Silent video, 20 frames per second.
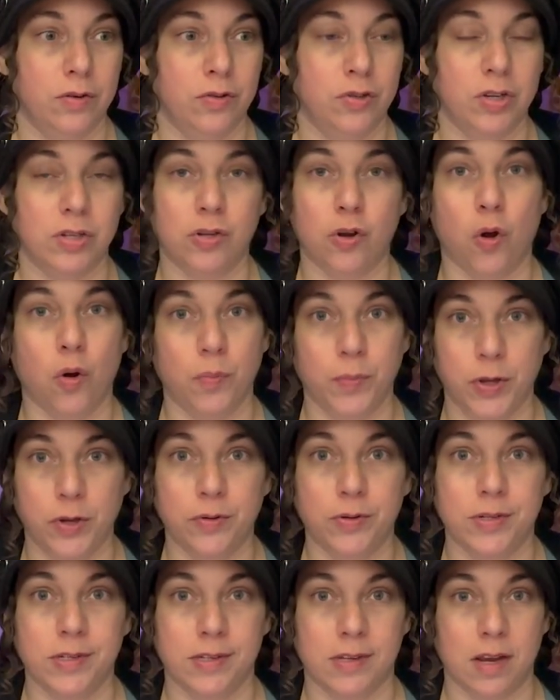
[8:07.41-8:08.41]
just home
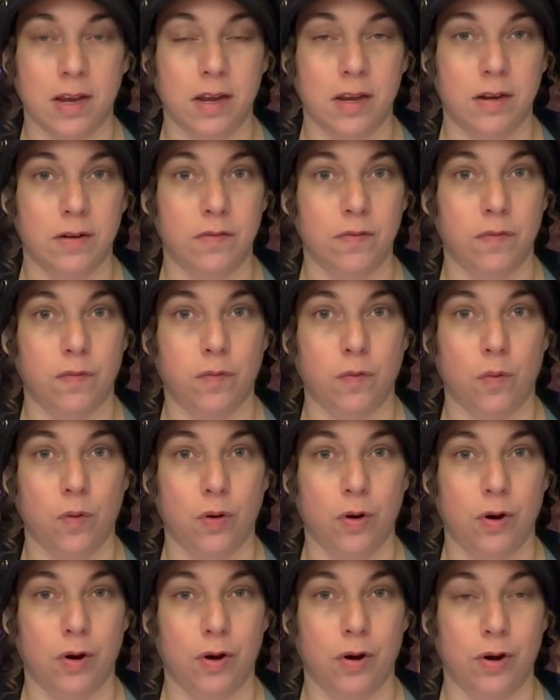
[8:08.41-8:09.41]
use and
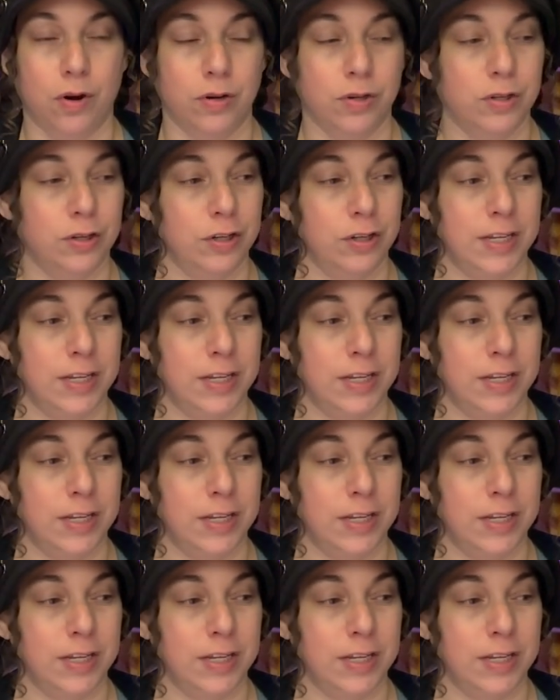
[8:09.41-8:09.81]
for